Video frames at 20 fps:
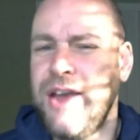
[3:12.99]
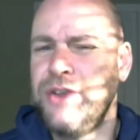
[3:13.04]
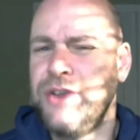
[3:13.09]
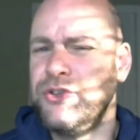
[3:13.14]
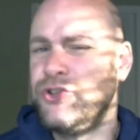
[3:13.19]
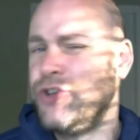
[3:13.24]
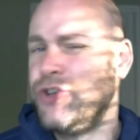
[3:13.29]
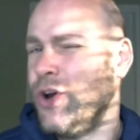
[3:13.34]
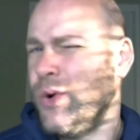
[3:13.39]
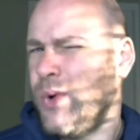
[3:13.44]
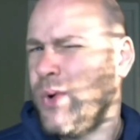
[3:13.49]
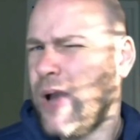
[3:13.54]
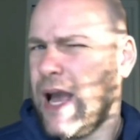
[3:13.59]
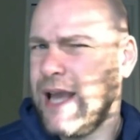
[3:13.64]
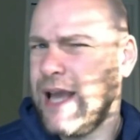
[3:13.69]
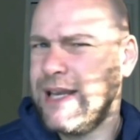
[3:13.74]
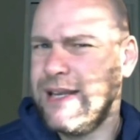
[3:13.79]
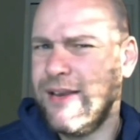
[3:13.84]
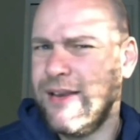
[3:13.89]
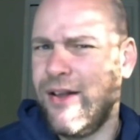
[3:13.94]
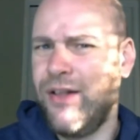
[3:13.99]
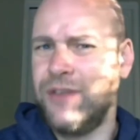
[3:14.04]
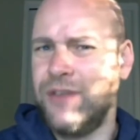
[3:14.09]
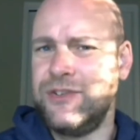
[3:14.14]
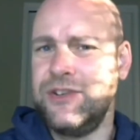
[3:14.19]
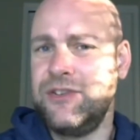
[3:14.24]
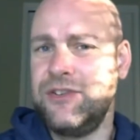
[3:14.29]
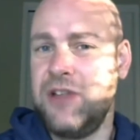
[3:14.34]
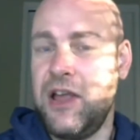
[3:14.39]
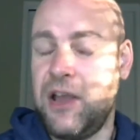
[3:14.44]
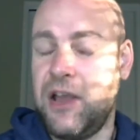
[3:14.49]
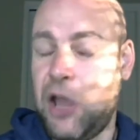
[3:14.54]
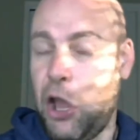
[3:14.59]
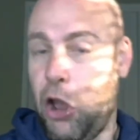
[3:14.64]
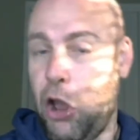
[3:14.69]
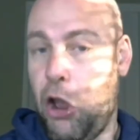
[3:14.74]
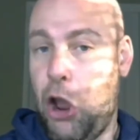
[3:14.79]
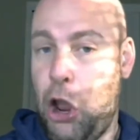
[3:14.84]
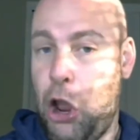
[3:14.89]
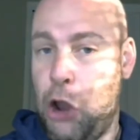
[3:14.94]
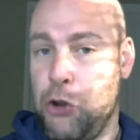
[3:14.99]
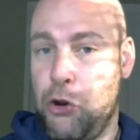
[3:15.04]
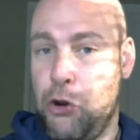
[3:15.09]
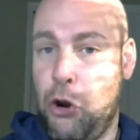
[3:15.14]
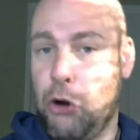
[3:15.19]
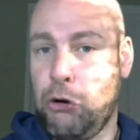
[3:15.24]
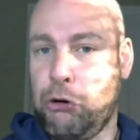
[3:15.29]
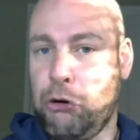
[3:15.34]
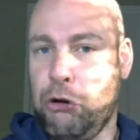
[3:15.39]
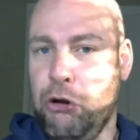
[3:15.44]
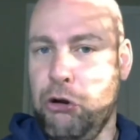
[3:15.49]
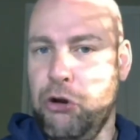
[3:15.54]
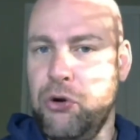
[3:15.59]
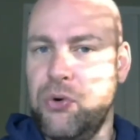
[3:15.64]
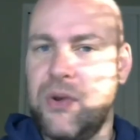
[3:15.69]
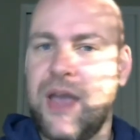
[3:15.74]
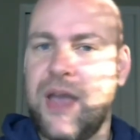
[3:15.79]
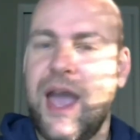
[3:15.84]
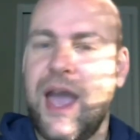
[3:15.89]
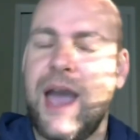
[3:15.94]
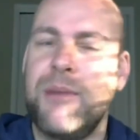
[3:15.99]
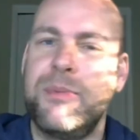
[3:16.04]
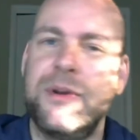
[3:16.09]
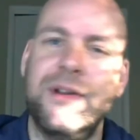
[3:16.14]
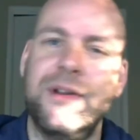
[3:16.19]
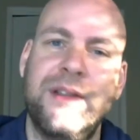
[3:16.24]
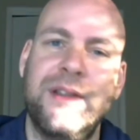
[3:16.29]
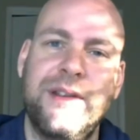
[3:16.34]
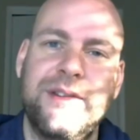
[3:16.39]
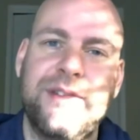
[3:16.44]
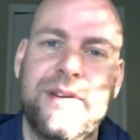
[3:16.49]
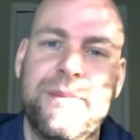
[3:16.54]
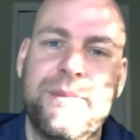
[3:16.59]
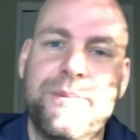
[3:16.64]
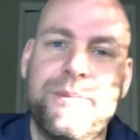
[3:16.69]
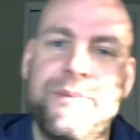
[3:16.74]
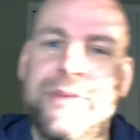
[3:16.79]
joke ideologies like anarcho-capitalism,